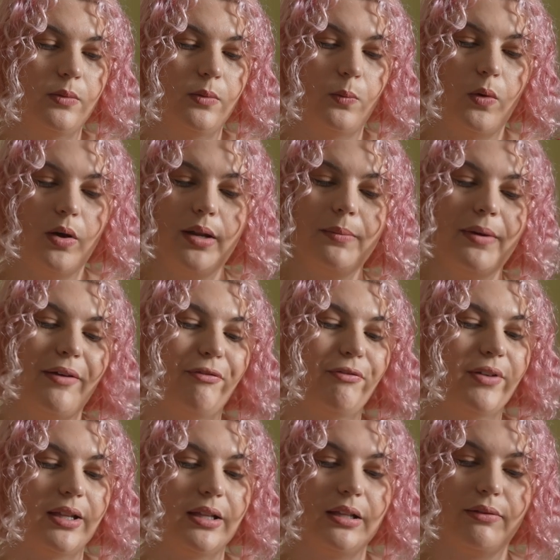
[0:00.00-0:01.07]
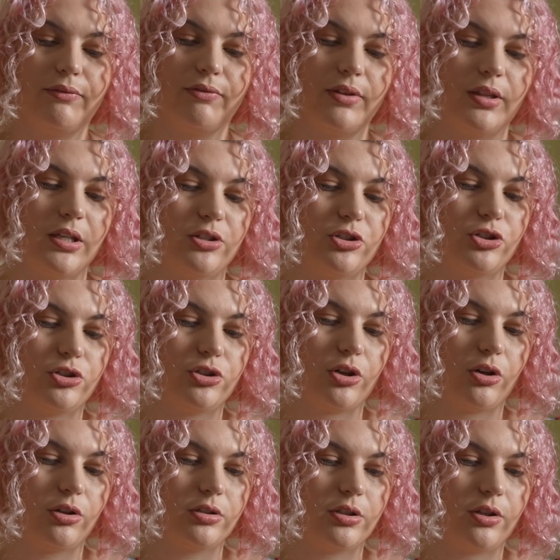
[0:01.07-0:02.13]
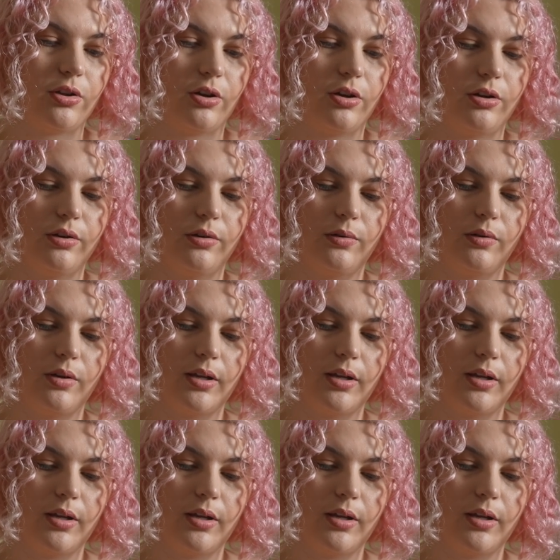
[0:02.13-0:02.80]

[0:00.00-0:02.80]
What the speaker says: What am I feeling for this shot though?